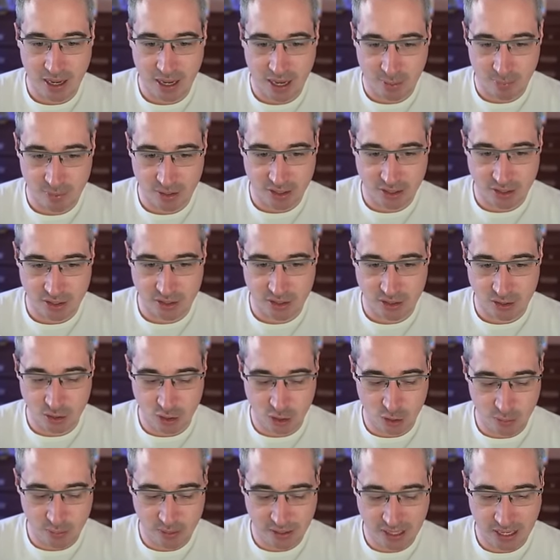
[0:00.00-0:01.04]
I'm going to just
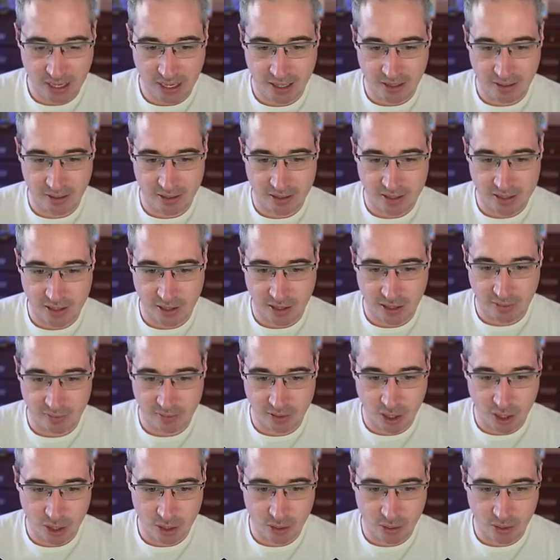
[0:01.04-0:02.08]
duplicate this line
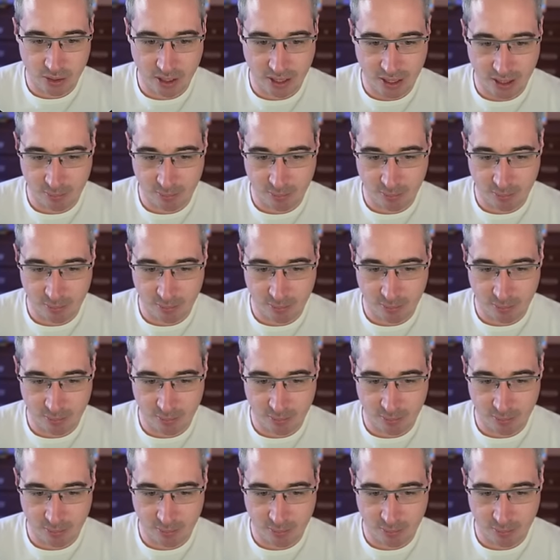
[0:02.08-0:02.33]
of code